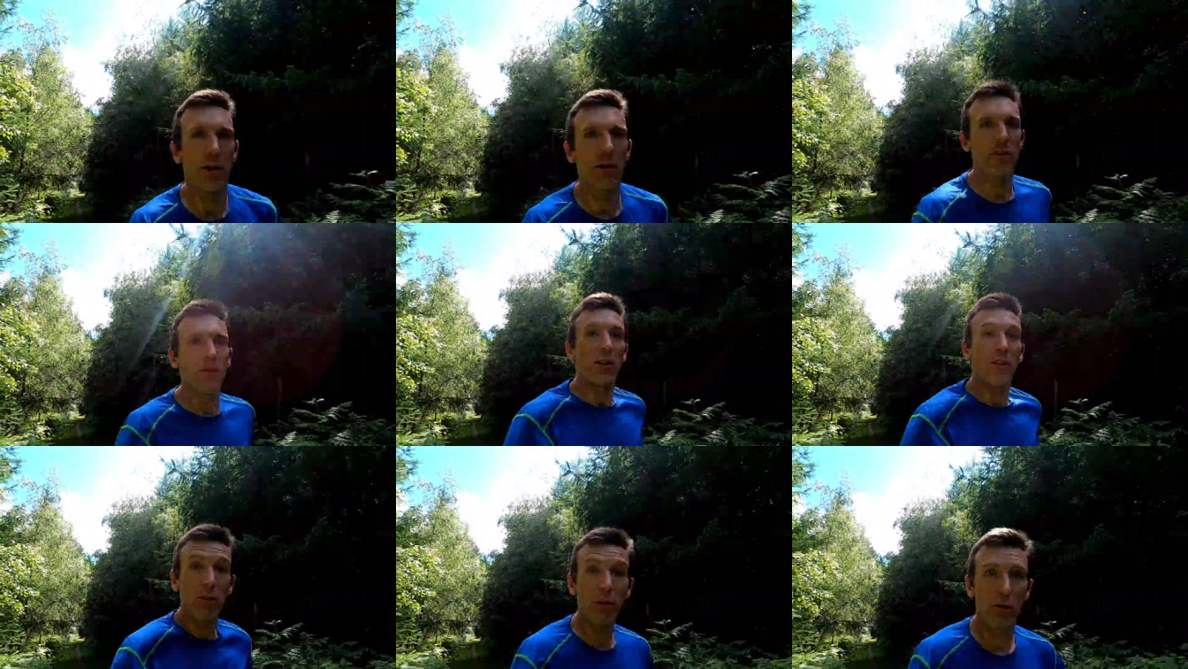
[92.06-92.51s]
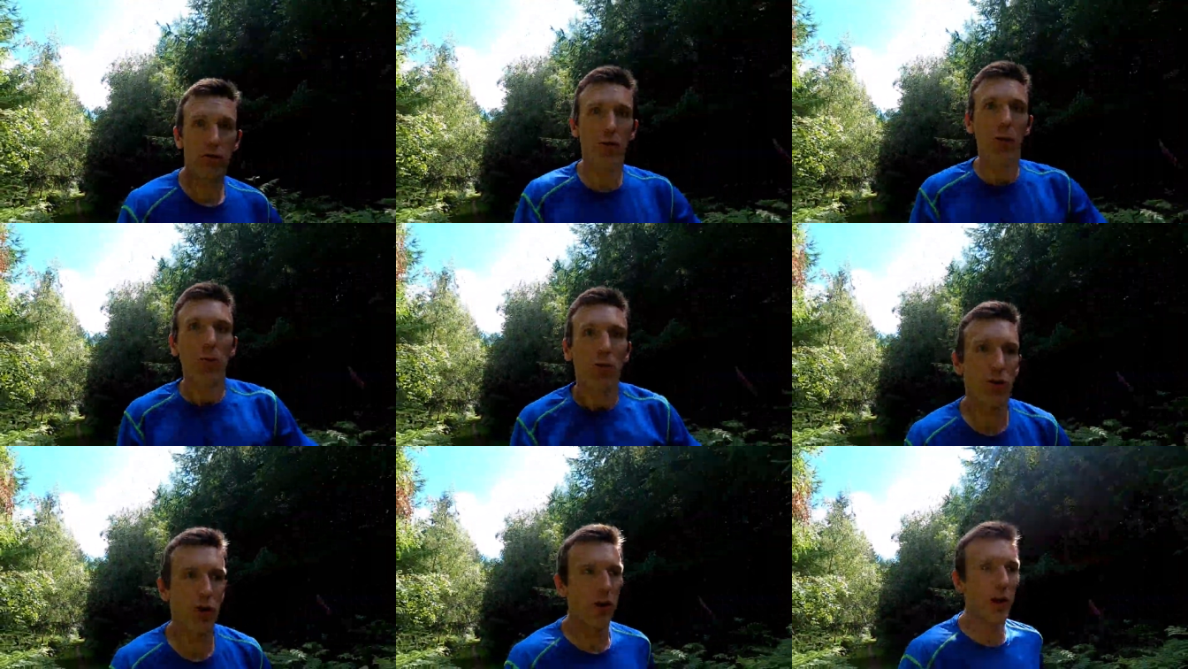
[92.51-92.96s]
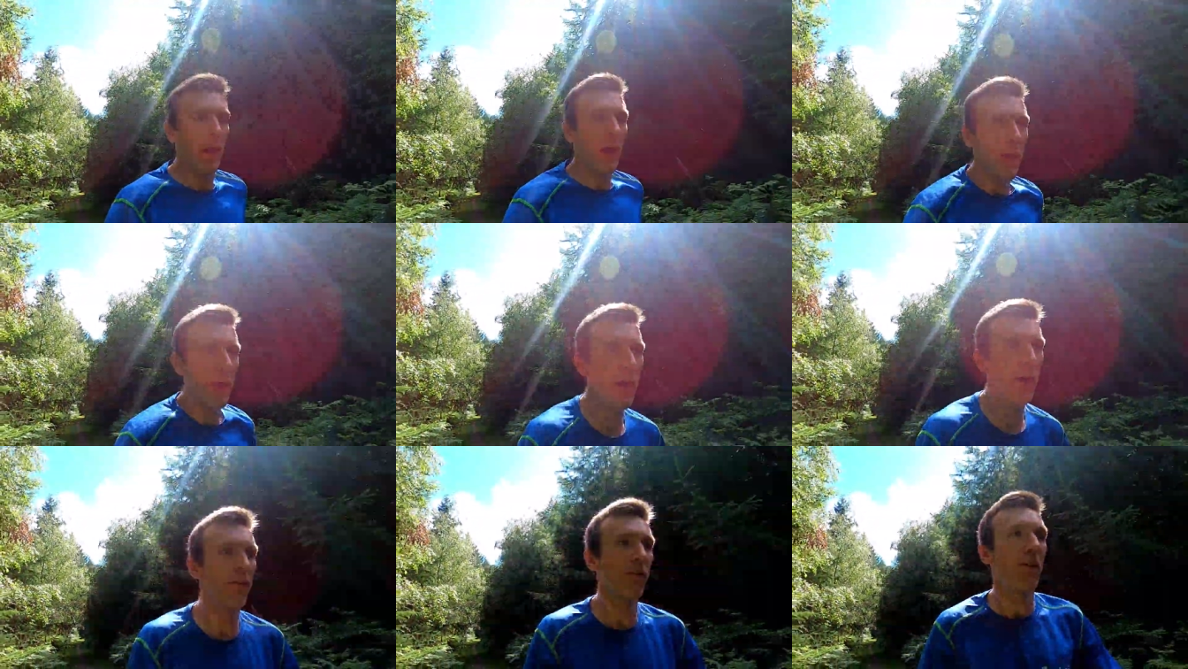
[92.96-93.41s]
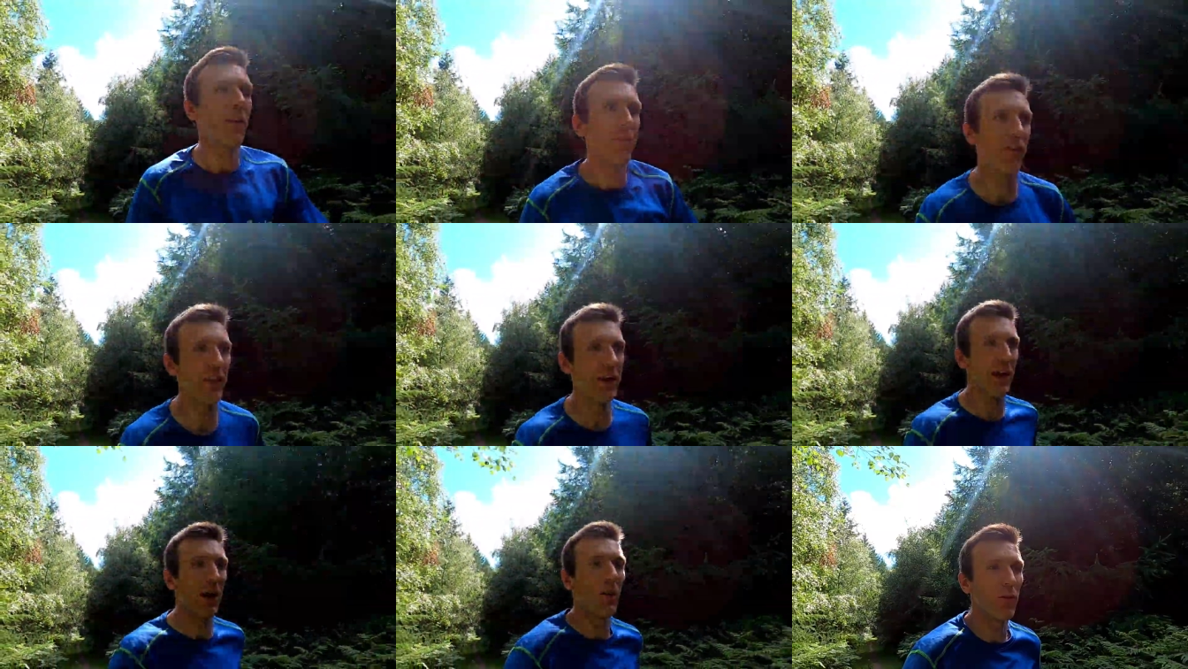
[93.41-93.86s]
in the description for
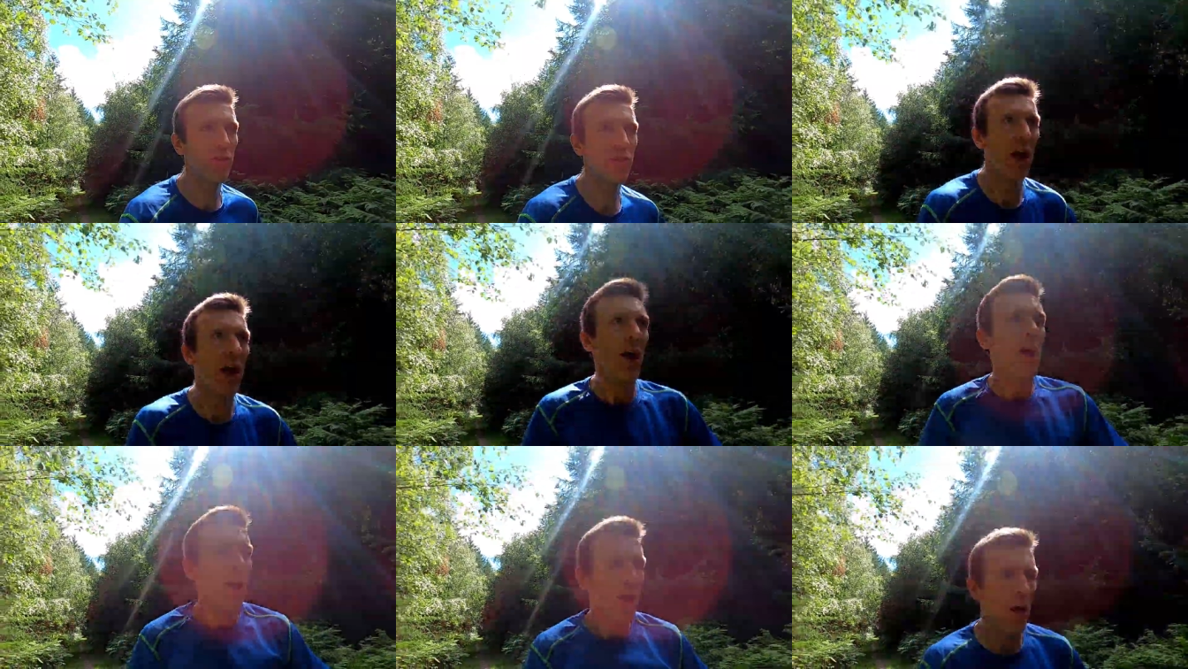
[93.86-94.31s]
the videos.